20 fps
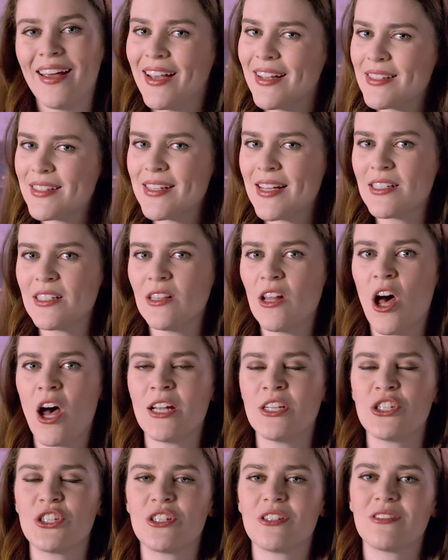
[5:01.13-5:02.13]
It's set to
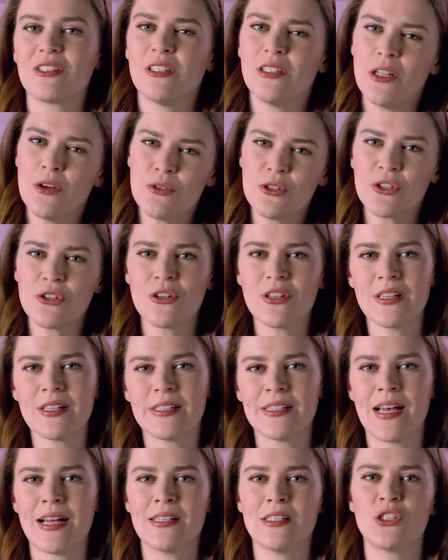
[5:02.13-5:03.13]
launch closer to the
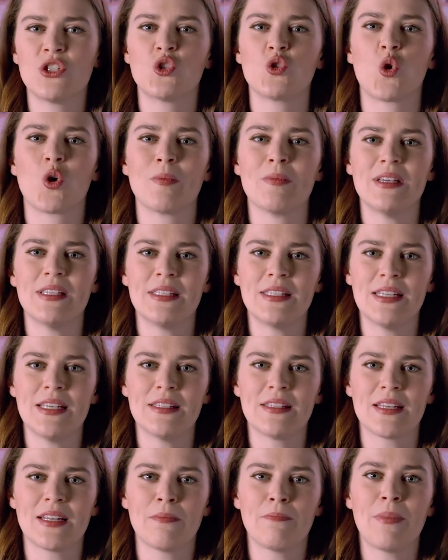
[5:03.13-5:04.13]
sun's stormy
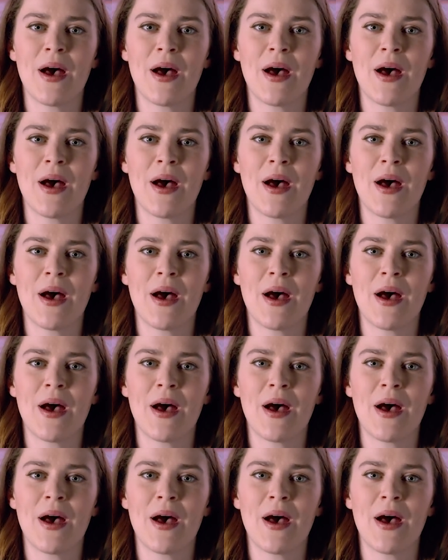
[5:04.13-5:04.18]
season,